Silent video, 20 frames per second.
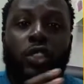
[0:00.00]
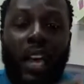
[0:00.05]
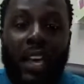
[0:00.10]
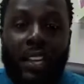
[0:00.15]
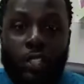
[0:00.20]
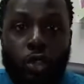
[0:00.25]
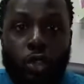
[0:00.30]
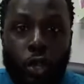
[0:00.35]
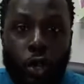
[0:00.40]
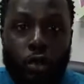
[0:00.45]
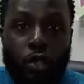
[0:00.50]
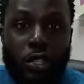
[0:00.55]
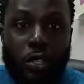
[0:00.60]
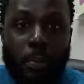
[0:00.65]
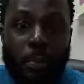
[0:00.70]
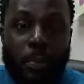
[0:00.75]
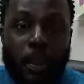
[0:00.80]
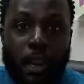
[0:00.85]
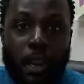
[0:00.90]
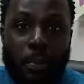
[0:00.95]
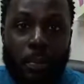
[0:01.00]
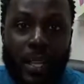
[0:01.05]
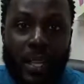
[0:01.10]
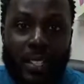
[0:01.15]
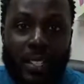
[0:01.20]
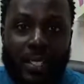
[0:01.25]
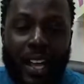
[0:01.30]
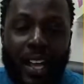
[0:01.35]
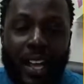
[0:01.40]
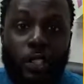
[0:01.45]
those are the
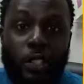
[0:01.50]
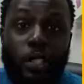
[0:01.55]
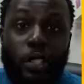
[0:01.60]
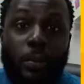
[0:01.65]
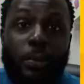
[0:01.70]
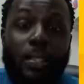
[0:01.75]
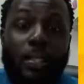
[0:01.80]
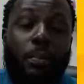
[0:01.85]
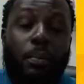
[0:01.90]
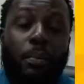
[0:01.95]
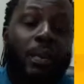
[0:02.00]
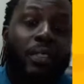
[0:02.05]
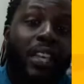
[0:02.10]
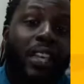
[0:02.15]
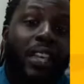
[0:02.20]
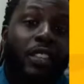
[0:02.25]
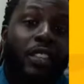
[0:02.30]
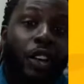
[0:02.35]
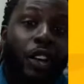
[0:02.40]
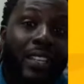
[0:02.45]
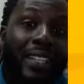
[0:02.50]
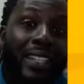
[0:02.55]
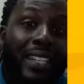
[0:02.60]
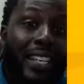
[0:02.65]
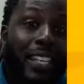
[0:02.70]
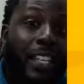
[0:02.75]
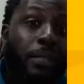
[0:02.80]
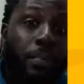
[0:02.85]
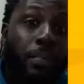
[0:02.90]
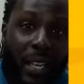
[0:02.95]
merit-based scholarships. But then there are
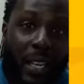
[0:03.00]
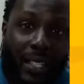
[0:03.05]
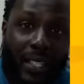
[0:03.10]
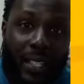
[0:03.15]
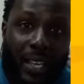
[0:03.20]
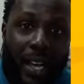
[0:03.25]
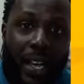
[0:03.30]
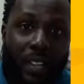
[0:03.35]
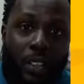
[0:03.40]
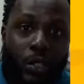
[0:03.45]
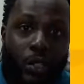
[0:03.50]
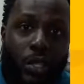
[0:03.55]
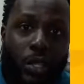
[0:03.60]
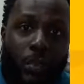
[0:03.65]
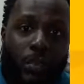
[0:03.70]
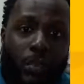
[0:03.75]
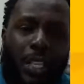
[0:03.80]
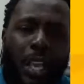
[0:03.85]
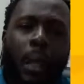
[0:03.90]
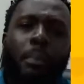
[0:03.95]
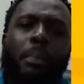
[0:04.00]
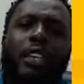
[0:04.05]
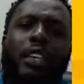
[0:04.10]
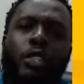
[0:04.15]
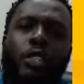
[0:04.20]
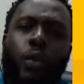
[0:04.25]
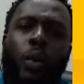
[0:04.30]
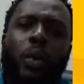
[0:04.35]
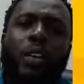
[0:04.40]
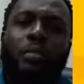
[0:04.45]
need-based scholarships,
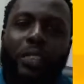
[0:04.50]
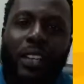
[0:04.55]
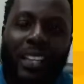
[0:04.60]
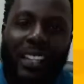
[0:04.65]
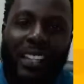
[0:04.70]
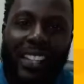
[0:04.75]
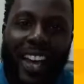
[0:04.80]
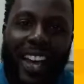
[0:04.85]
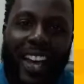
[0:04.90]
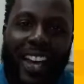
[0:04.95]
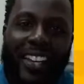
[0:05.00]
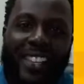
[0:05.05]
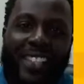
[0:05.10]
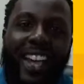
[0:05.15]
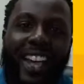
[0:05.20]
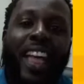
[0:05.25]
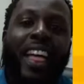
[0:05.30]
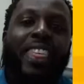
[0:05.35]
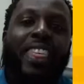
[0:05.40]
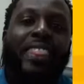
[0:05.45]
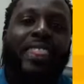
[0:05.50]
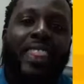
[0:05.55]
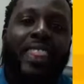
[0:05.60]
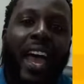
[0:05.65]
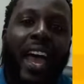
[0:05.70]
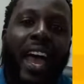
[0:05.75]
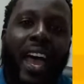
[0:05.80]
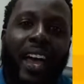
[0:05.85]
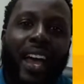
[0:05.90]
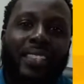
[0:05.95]
because we realize
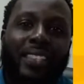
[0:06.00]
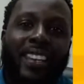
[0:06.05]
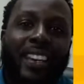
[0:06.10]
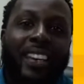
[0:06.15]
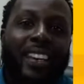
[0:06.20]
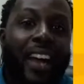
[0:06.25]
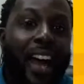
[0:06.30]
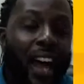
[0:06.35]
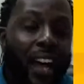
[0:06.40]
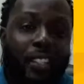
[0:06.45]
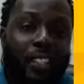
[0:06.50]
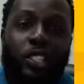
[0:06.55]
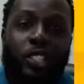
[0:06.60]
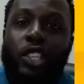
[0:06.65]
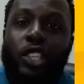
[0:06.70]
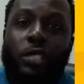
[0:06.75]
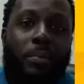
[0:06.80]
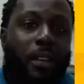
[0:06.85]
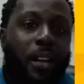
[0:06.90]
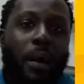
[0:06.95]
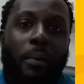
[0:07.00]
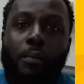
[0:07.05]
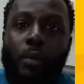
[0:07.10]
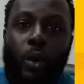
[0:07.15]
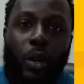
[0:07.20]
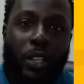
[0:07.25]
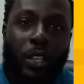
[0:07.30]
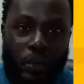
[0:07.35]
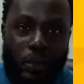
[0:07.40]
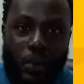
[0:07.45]
that college has become
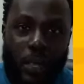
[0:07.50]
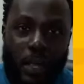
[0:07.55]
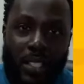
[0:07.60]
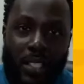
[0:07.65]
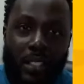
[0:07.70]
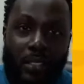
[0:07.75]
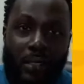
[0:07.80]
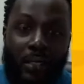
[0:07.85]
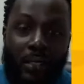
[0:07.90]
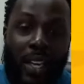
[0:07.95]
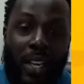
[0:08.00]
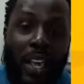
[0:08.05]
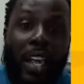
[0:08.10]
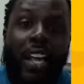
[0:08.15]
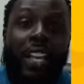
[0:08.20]
more expensive.